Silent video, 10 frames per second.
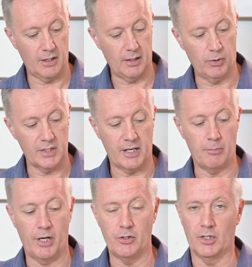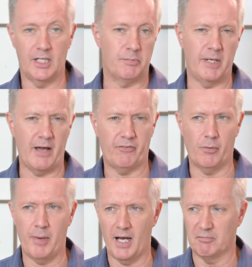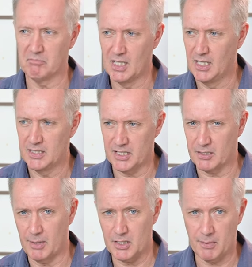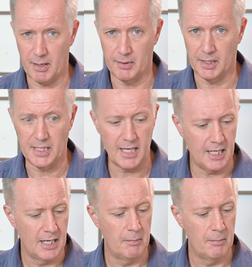When I say brand new lens, been out for about 6 months, maybe a year,